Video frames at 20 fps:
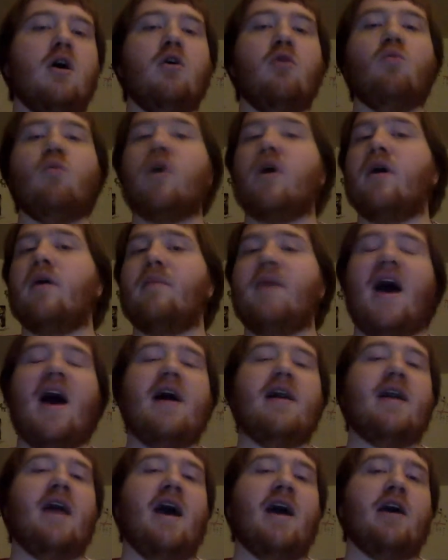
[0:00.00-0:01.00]
where
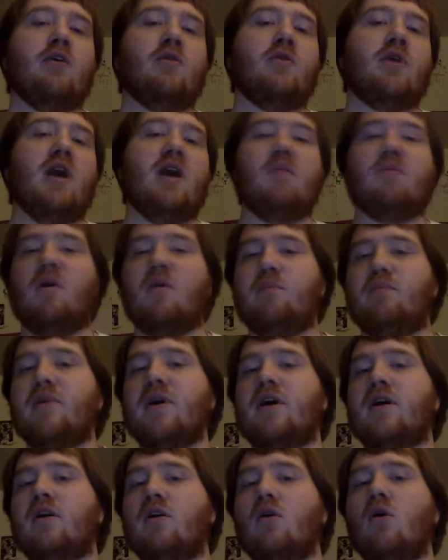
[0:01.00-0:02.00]
Pat Nagle came up
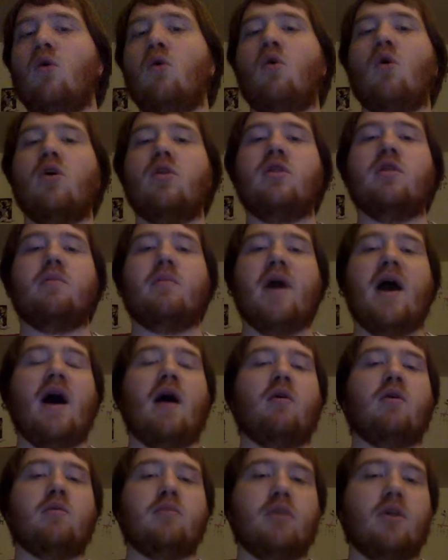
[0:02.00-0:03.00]
big on the
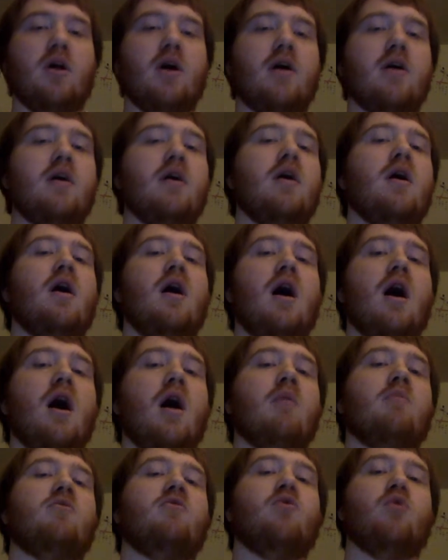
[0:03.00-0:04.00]
power play
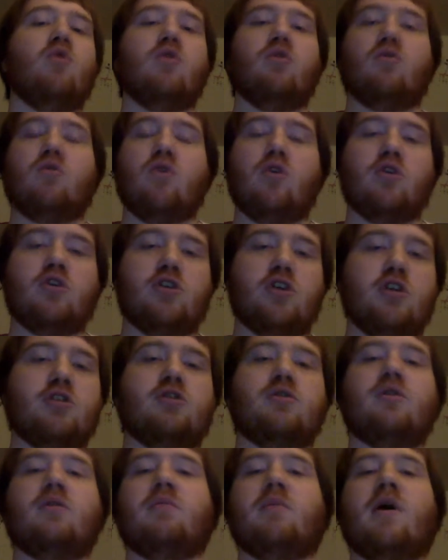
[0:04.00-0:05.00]
um, for the
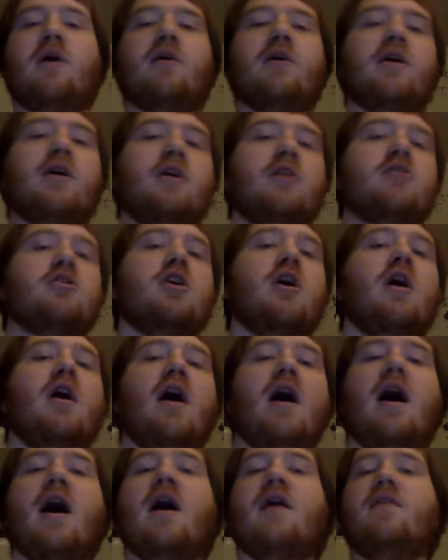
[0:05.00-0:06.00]
Rochester Americans.
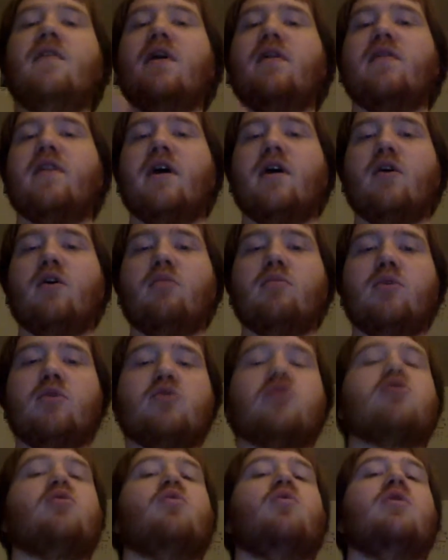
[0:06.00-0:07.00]
And then they
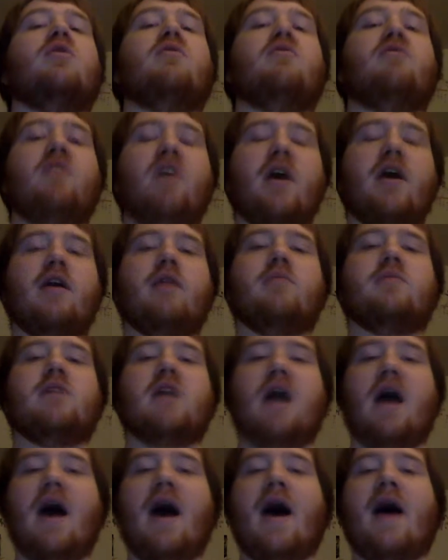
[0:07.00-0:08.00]
almost scored the Phantoms
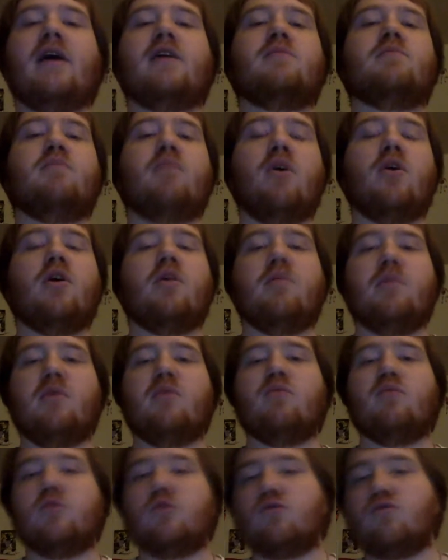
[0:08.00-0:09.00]
as
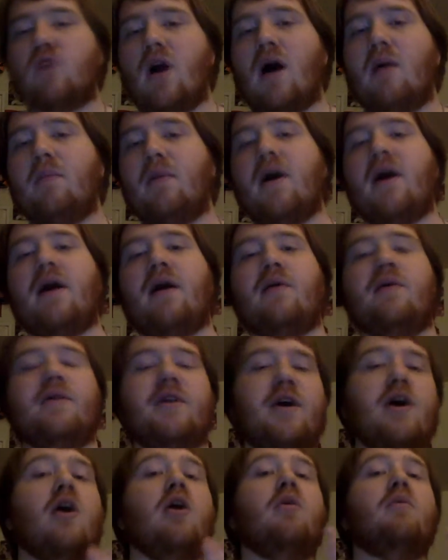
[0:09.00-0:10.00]
Bunnaman was robbed by Aaron
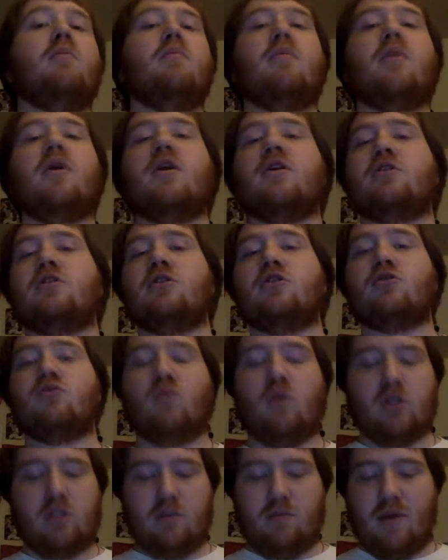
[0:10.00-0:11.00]
Dell, but it just
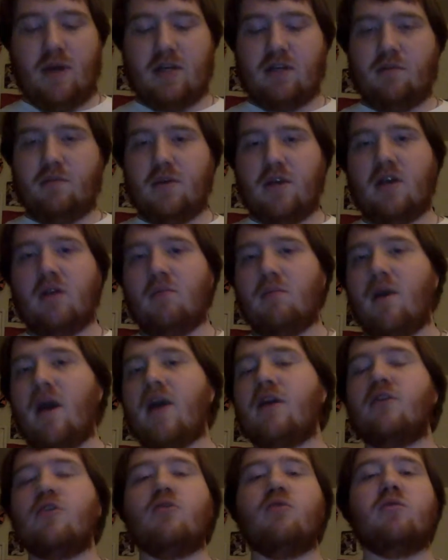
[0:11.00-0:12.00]
wasn't meant to be.
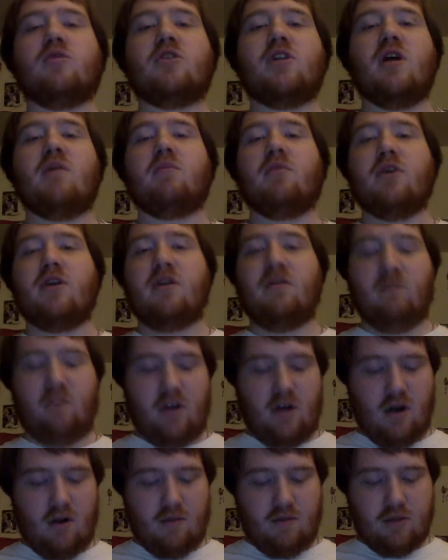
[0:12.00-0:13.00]
Mayhew was able to even
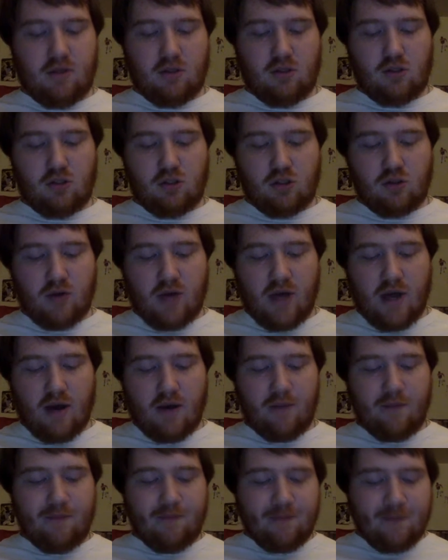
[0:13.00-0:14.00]
it up in the shootout